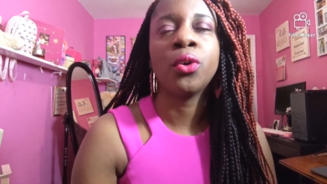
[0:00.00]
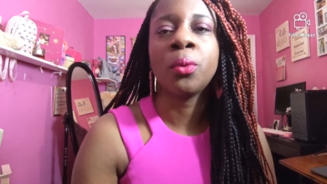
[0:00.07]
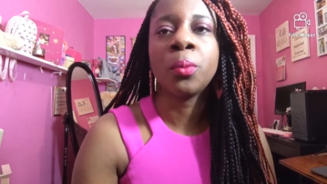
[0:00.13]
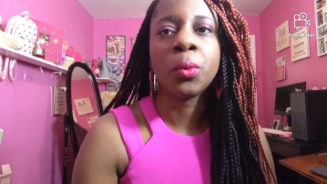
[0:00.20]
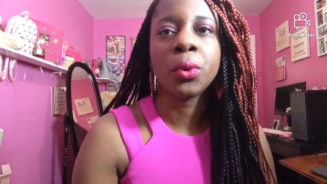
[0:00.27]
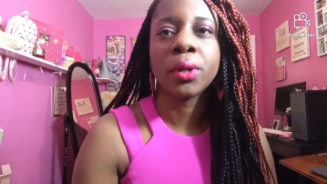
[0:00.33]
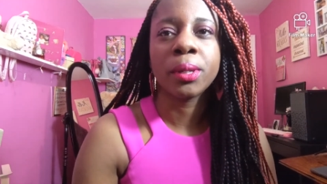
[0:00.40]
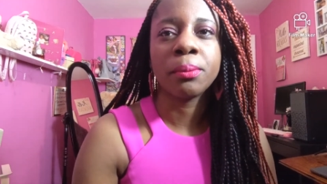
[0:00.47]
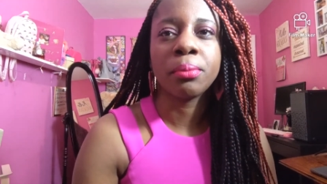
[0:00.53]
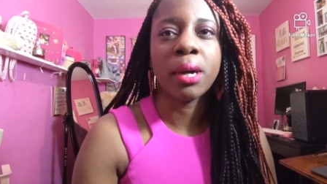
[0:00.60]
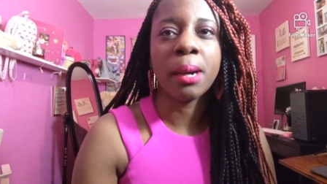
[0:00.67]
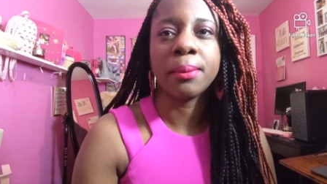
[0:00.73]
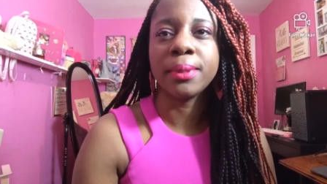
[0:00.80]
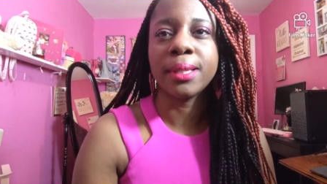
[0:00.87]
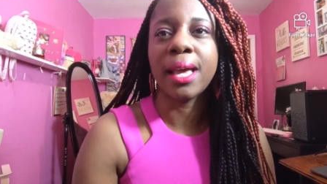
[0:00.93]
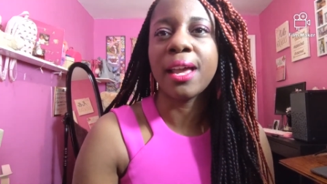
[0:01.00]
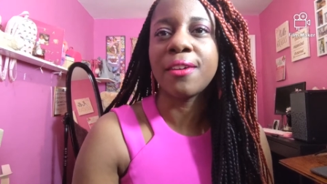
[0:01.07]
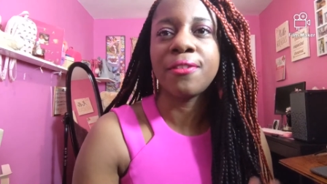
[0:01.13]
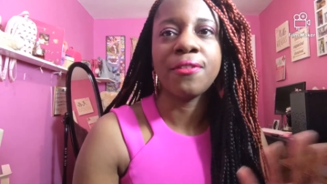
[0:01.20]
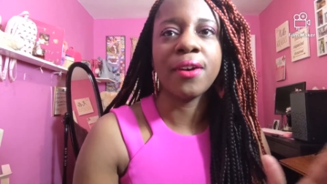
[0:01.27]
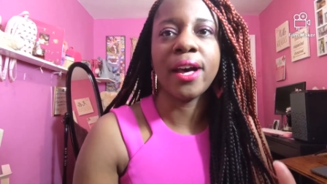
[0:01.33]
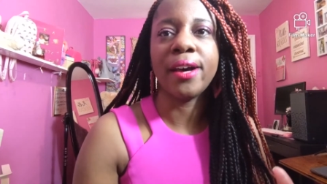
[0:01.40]
no more than probably
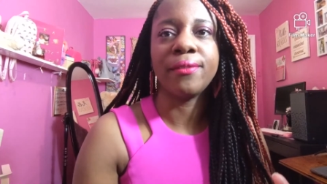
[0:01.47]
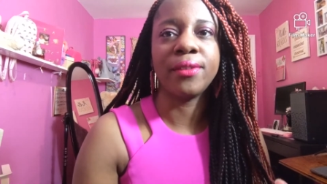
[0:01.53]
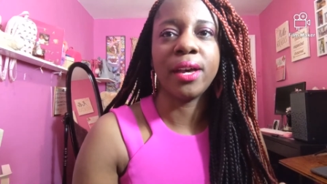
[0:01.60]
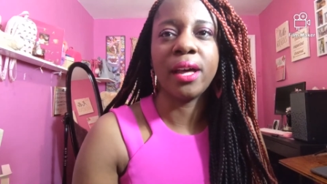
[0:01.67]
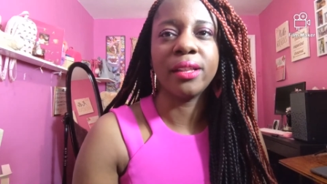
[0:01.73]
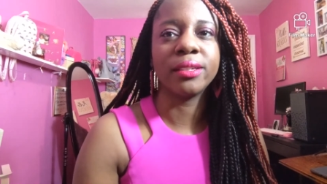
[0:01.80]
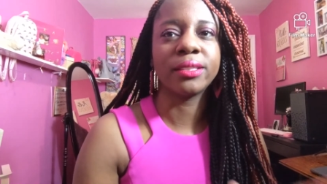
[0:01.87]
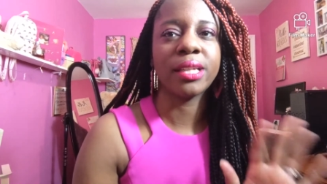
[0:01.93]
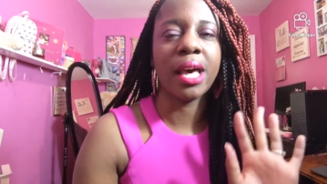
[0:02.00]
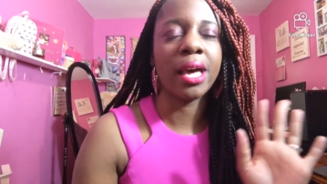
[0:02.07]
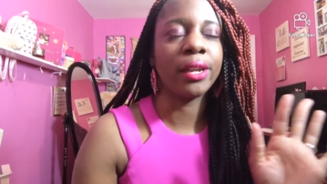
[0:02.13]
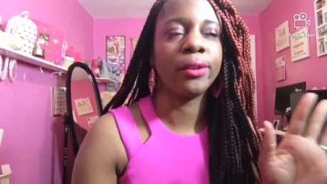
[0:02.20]
like five dollars.